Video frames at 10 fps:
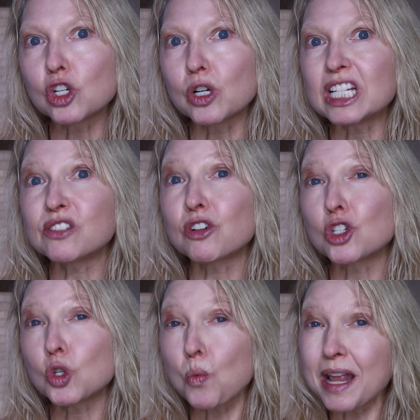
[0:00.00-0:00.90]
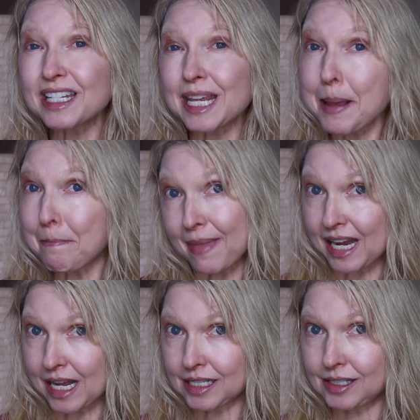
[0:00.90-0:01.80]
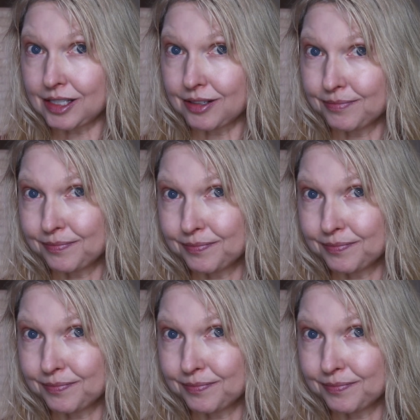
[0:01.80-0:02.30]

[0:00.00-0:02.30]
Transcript: degrees for 20 minutes.